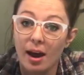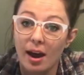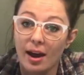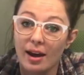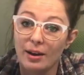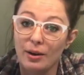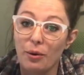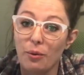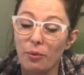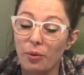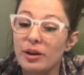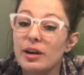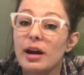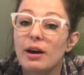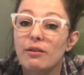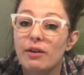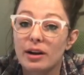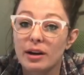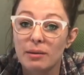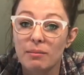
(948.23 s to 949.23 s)
I would
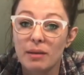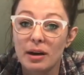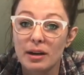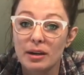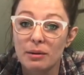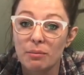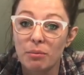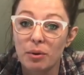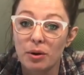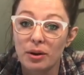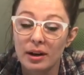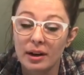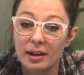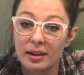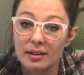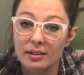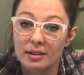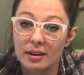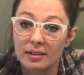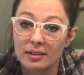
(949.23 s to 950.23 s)
not recommend
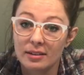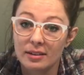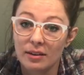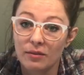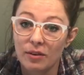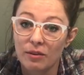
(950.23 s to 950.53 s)
putting sensitive